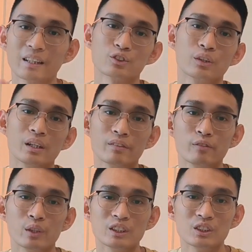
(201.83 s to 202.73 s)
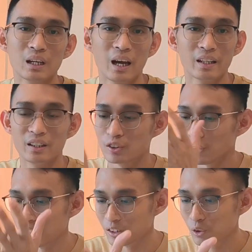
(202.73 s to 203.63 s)
tax relief which I did
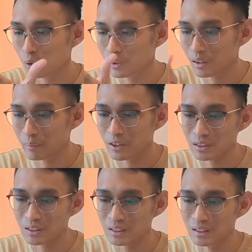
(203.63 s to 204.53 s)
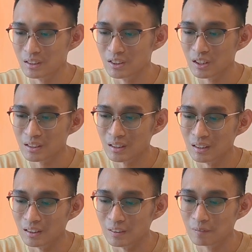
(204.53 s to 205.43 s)
not include because this is just
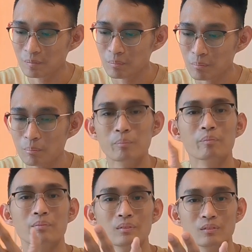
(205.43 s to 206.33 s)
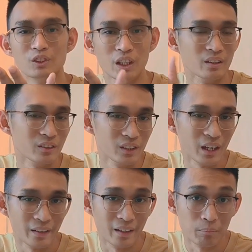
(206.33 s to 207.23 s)
a general
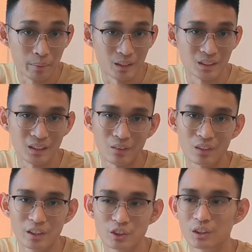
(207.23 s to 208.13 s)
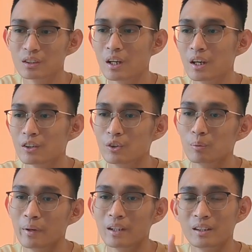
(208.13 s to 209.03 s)
and then basic calculation. You
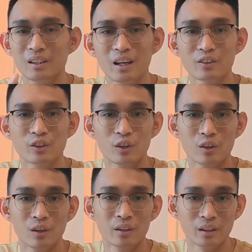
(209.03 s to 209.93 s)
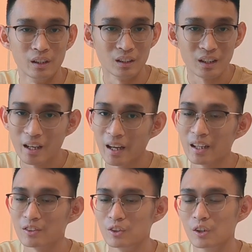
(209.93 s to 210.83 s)
may deduct your
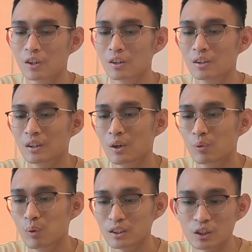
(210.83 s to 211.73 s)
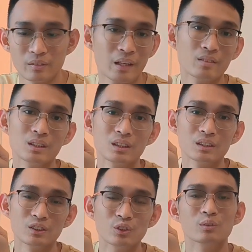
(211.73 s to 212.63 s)
internet, your
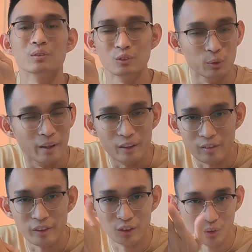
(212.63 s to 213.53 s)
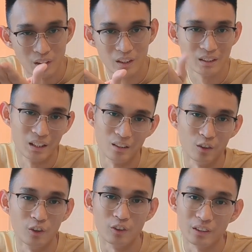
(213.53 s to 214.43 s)
whatsoever, you may refer to the list and
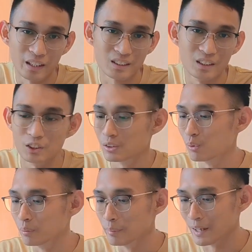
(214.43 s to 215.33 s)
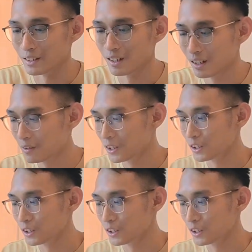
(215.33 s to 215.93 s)
or your tax agent will be better.